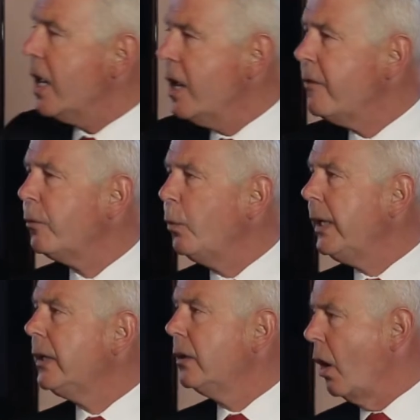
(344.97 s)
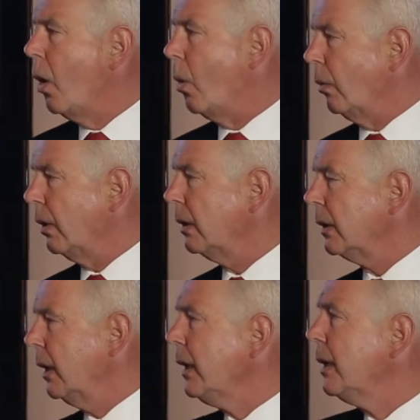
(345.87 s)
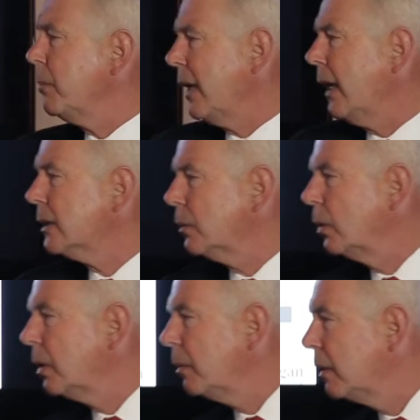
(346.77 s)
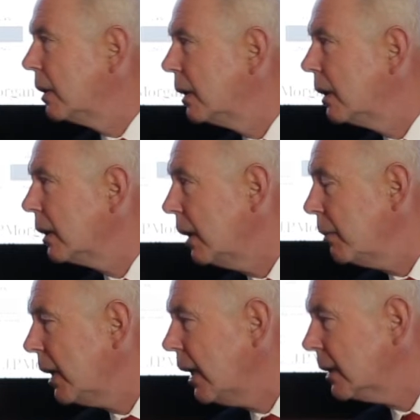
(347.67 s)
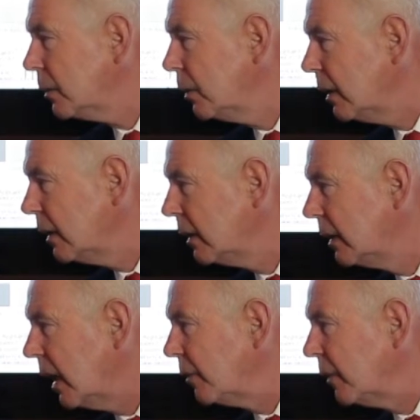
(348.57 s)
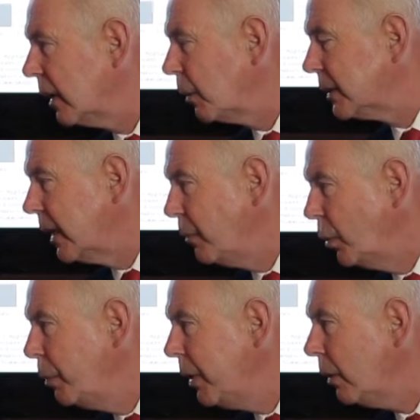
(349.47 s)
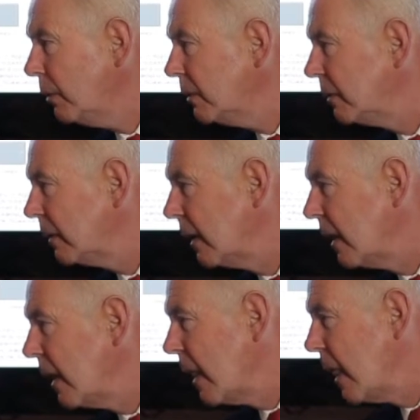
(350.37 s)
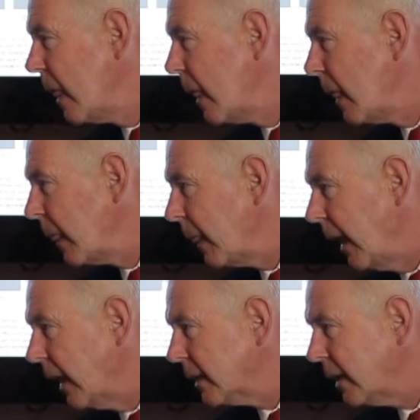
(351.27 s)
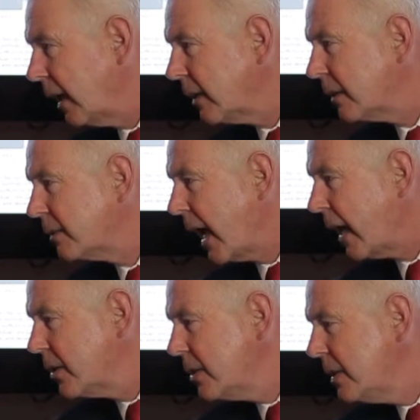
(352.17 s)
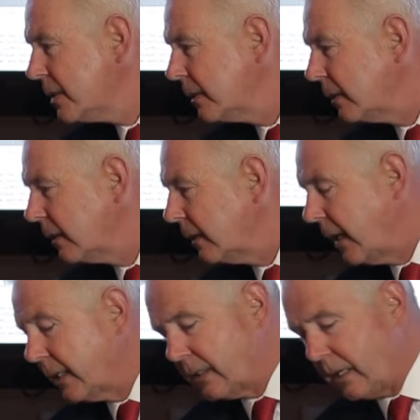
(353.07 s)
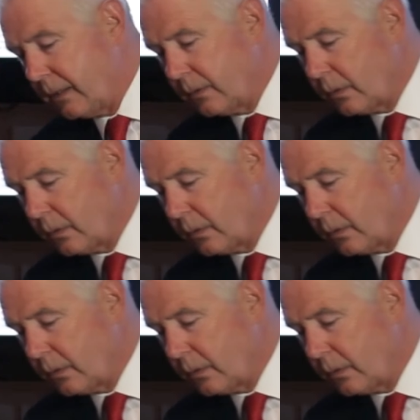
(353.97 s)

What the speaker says: If we'd known, can I get my glass of water? Yeah, my glass of water. I feel like, what's her name, Rubio? Thanks. I've got allergies. Thanks a lot.